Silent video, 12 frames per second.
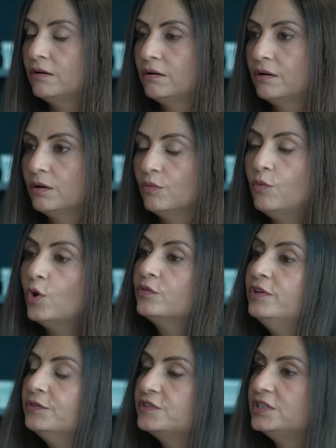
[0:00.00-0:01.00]
uh, what
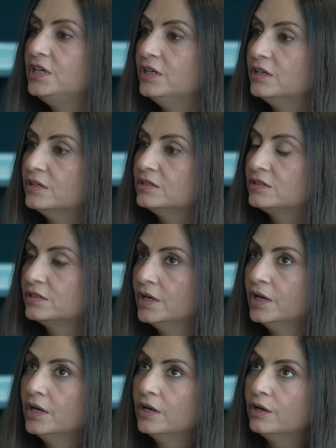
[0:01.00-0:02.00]
we've seen is
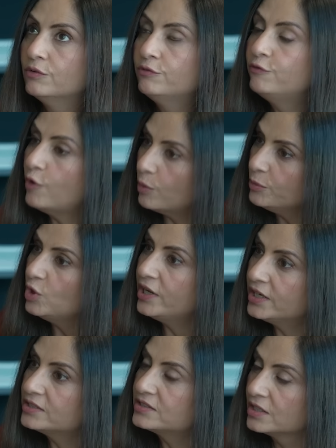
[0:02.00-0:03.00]

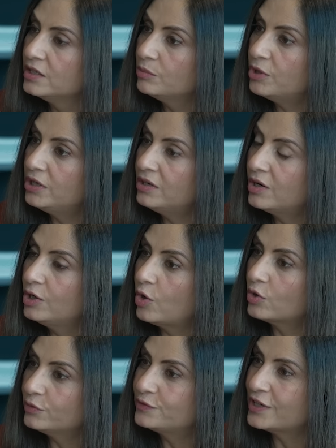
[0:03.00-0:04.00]
formulaic cinema a
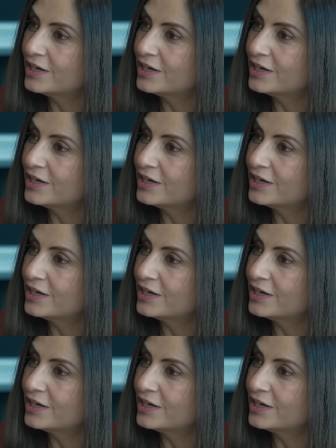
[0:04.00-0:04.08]
lot of